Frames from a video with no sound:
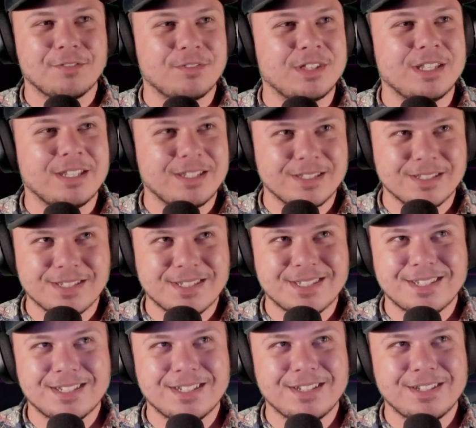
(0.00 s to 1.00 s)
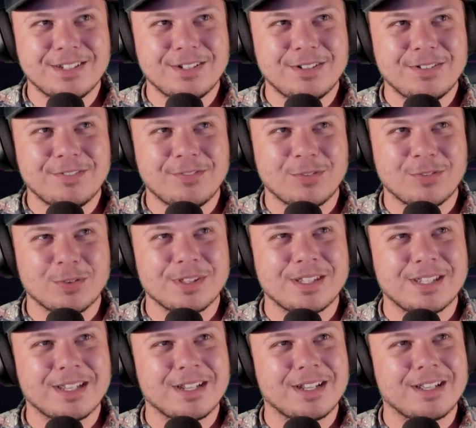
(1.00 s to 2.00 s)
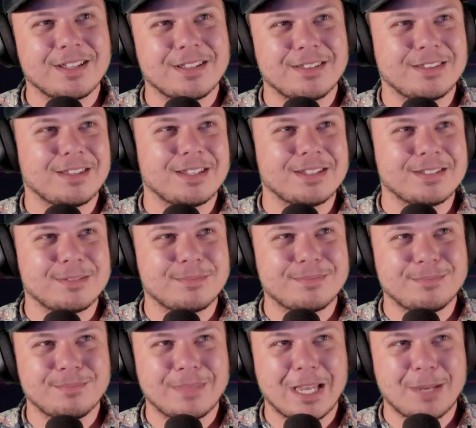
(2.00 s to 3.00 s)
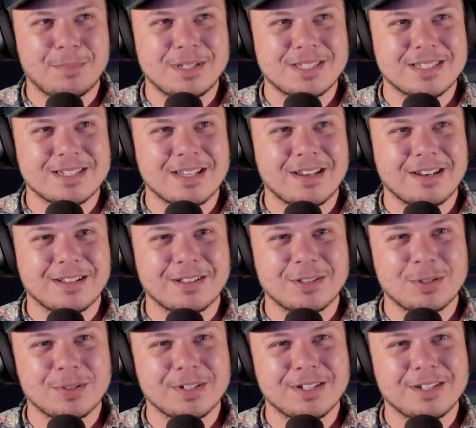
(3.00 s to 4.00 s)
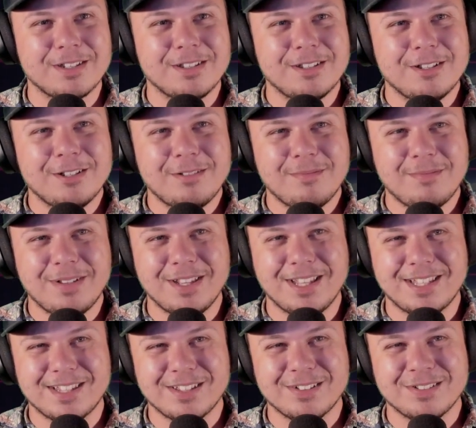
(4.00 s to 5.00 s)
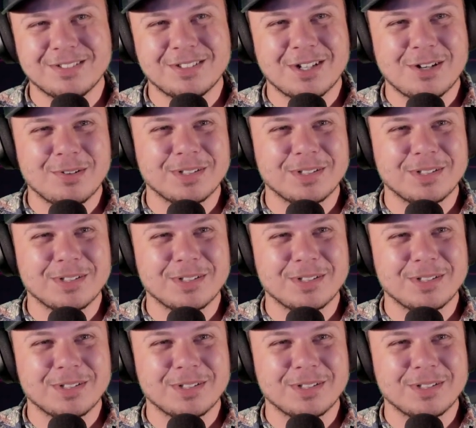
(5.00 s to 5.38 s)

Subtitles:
these. For the headpiece is not included. Like the little doll with